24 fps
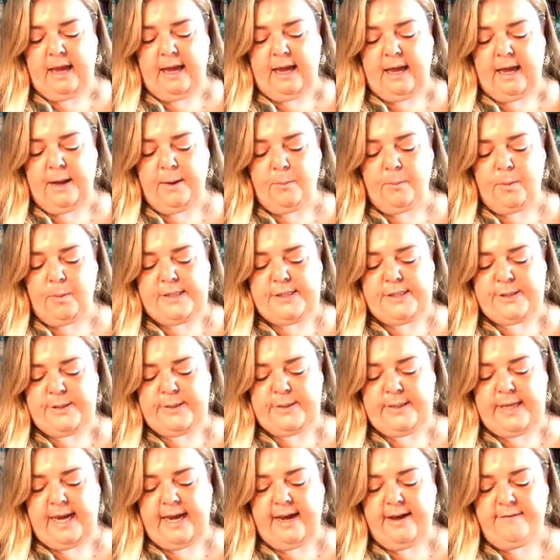we do
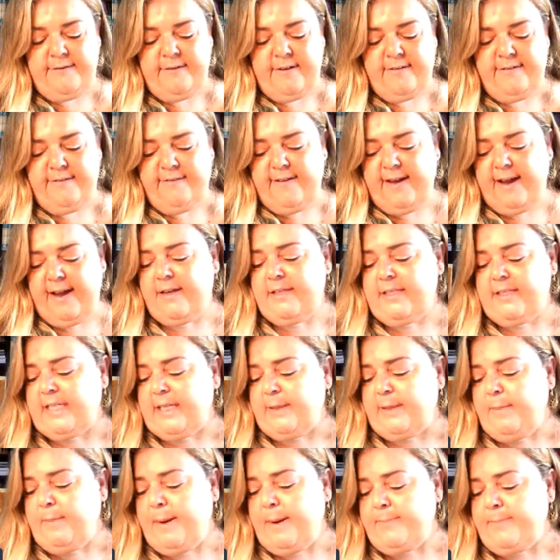have a founding
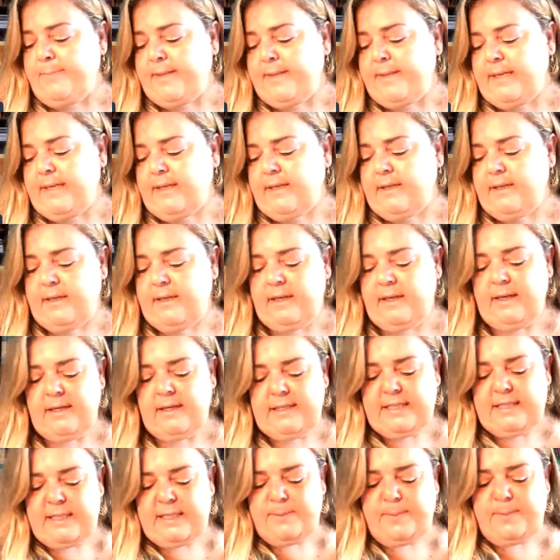member
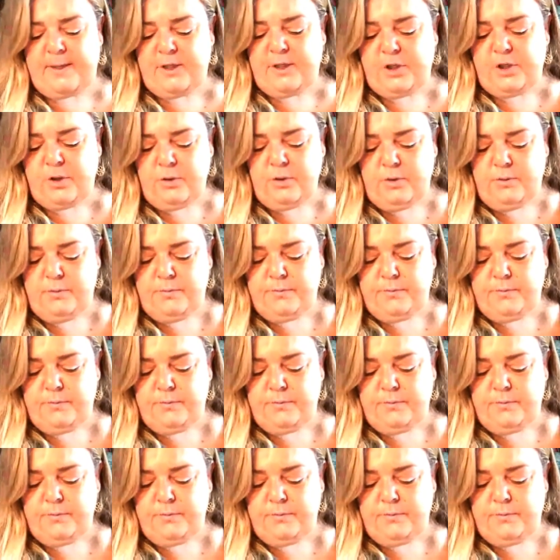special,